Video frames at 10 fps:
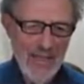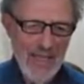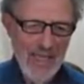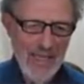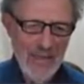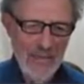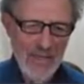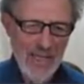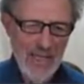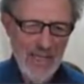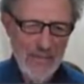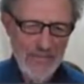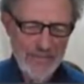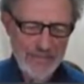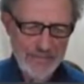that the
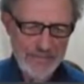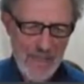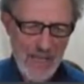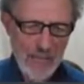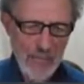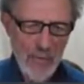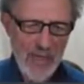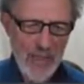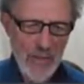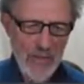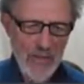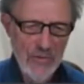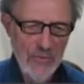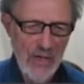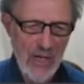operator
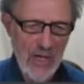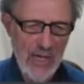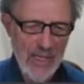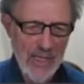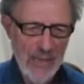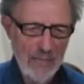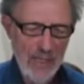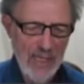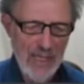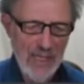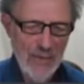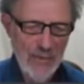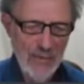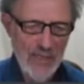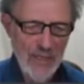divide can be
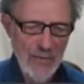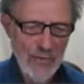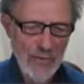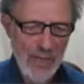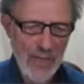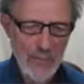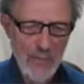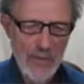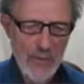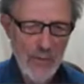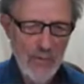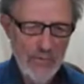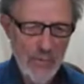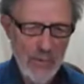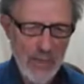either an integer operator or a
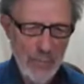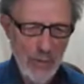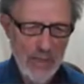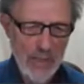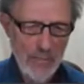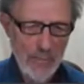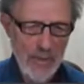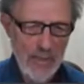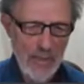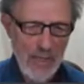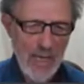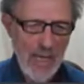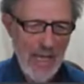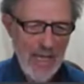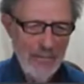floating point operator.
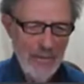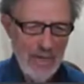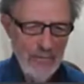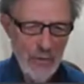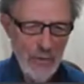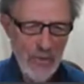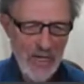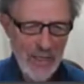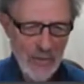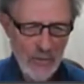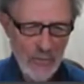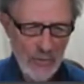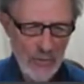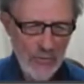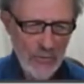And if you have two
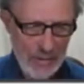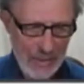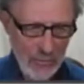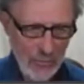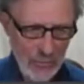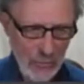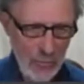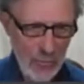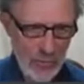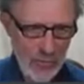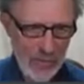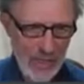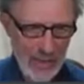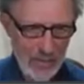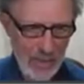integers, it's 2
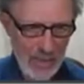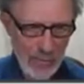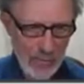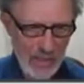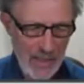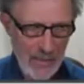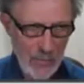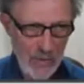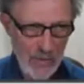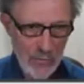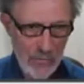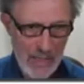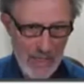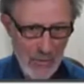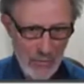divided by 3, which
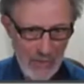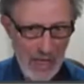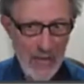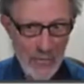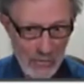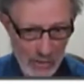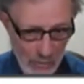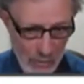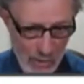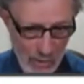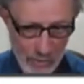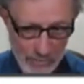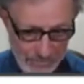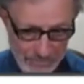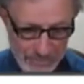is 0.
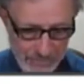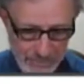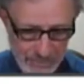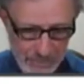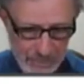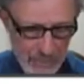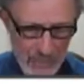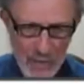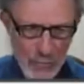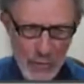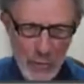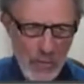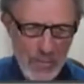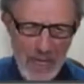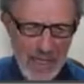There's no
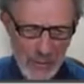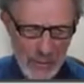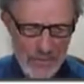remainder.